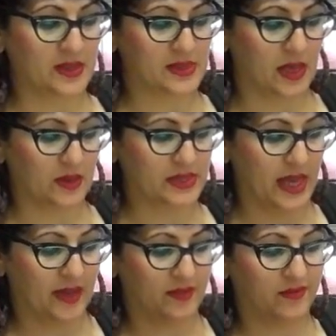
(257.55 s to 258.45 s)
So I'll
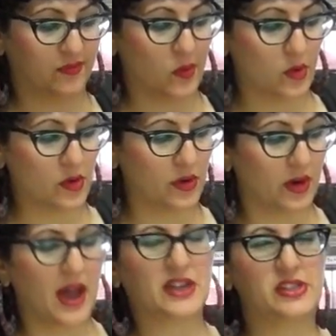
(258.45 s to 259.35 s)
take
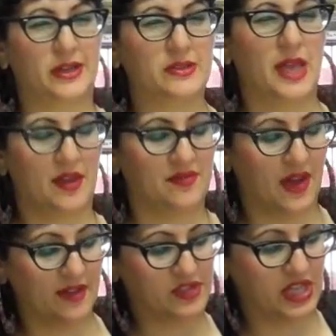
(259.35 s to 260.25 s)

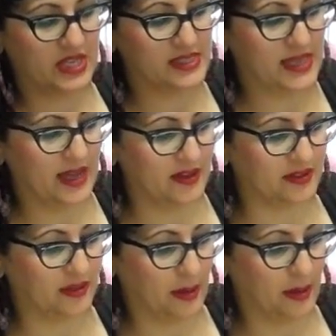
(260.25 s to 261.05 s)
5 sheets out.